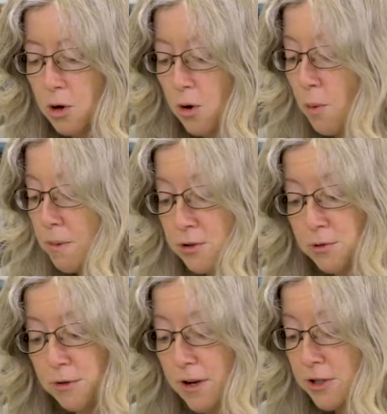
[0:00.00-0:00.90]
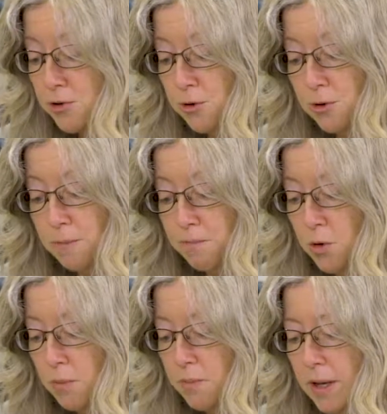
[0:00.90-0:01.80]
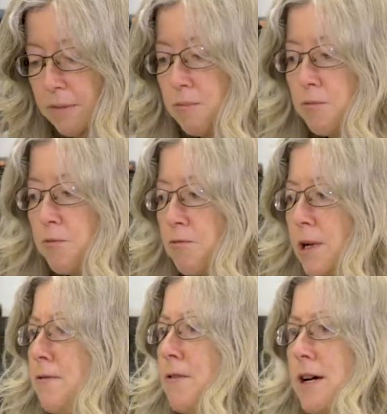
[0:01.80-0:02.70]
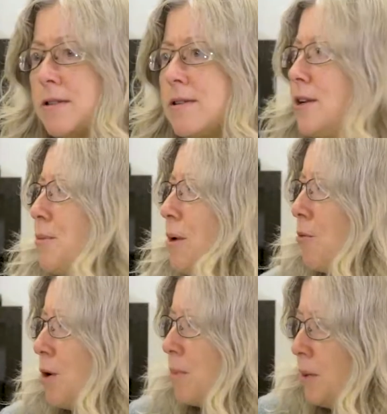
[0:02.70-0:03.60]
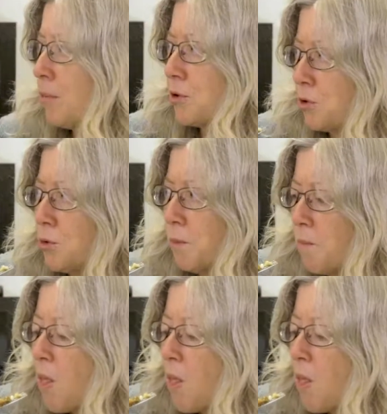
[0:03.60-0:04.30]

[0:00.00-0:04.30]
open to adventure, and really fascinated by what people do.